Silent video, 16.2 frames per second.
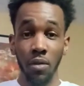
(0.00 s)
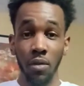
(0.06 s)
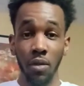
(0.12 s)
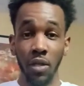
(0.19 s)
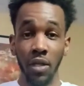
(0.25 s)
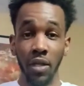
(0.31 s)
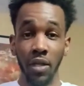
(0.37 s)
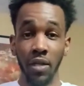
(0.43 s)

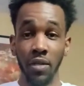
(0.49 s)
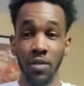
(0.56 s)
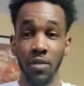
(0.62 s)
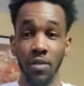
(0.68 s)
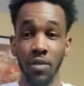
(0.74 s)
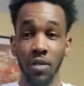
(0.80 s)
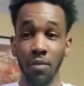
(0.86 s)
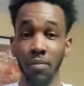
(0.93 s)
is
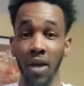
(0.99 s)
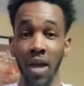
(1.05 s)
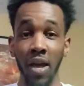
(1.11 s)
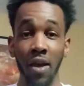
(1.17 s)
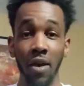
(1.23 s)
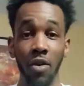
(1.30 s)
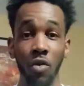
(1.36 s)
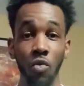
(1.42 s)

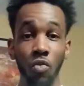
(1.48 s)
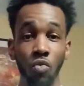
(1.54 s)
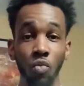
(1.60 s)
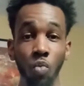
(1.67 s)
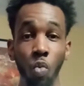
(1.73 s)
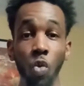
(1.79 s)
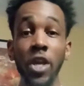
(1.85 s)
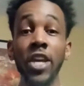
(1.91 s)
somehow
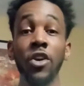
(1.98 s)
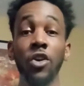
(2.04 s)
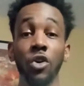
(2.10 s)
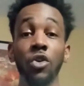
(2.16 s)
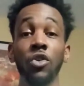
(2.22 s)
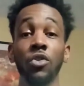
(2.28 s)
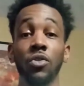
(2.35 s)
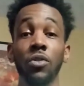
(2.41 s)

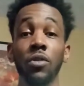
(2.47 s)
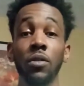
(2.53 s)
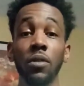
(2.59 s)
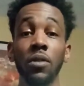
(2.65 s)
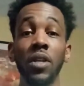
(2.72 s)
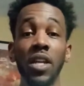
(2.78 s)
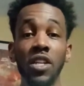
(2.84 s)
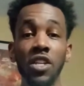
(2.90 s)
weaker
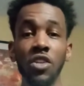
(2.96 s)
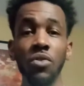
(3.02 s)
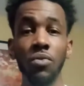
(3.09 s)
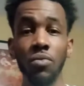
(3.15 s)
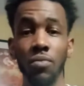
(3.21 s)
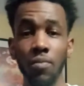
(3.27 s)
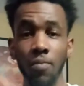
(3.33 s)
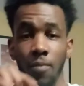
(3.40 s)
than
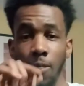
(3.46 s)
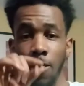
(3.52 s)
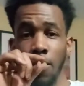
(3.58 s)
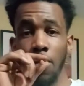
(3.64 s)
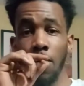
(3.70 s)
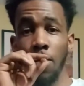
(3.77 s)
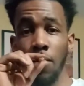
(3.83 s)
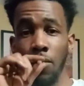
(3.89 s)
you.
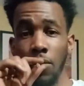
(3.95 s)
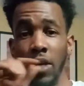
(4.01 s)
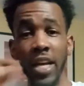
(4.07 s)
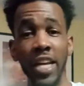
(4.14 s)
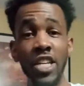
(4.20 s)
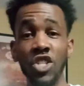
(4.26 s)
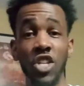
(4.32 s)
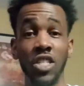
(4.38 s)

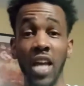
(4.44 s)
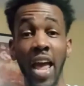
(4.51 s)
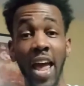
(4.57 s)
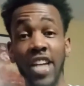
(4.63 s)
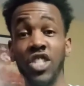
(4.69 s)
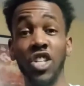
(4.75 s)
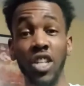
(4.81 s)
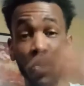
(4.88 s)
He just
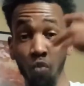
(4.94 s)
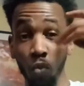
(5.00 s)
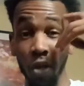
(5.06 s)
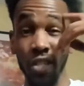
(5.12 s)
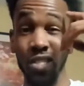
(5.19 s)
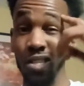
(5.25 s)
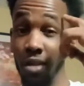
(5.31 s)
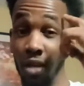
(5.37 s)
actually
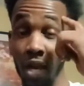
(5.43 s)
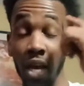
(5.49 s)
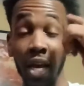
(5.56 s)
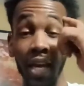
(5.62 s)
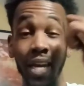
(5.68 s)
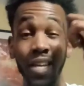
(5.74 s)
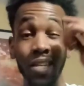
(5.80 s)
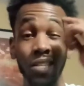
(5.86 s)

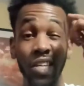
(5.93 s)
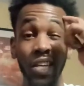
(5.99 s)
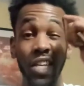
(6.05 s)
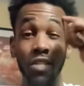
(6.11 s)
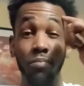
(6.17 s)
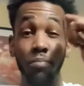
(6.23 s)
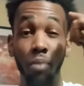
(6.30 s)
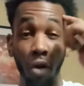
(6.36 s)
he took
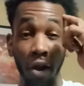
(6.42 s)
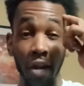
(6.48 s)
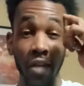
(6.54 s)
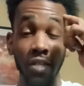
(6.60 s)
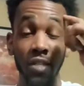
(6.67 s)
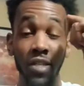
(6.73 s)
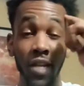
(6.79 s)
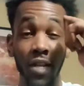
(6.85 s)
his
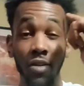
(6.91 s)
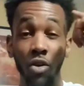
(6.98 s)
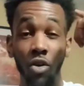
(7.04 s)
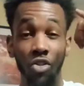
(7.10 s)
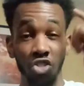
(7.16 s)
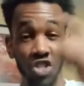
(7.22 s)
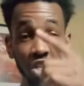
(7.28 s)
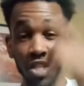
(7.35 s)
brain to that,
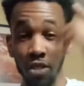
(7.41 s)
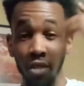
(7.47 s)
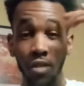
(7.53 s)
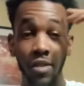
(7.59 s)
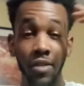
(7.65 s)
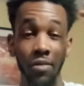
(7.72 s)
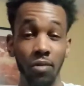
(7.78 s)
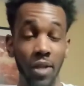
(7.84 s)
or she took
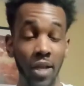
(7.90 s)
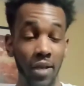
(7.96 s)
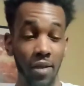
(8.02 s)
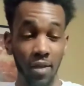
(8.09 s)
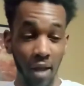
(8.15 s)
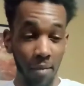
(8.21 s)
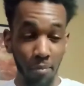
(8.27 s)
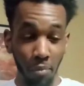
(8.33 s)

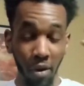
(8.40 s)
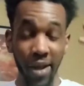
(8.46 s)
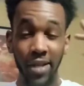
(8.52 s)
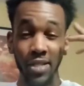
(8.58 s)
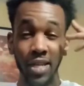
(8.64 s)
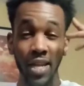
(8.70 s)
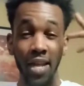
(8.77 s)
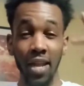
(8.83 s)
their brain
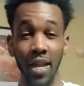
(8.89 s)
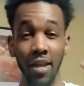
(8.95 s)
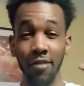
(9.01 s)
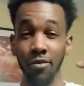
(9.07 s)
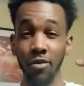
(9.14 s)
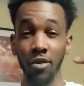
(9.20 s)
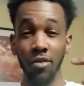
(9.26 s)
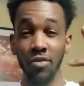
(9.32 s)
to that
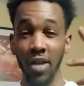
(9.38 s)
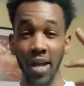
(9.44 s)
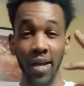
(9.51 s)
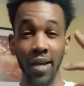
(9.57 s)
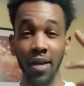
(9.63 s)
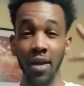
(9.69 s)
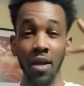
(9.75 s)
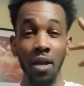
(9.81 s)
level of
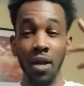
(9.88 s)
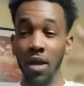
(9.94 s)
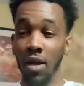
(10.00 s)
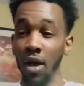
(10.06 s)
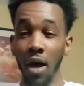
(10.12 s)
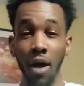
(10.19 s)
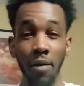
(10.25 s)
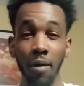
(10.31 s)
like,
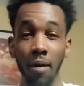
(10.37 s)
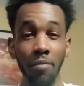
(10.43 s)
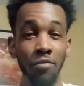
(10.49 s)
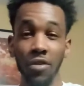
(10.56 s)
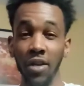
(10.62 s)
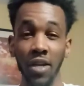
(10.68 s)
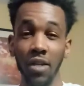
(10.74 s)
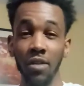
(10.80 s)
I'm
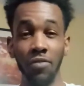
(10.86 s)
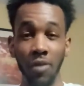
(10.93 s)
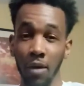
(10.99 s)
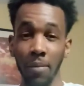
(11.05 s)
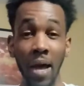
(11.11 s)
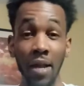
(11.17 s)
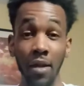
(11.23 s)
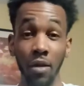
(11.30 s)
finna get the fuck
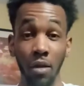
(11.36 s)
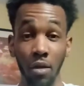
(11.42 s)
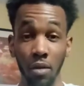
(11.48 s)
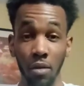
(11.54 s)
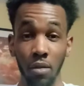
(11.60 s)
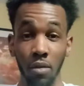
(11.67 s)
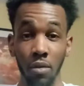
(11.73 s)
up out of here.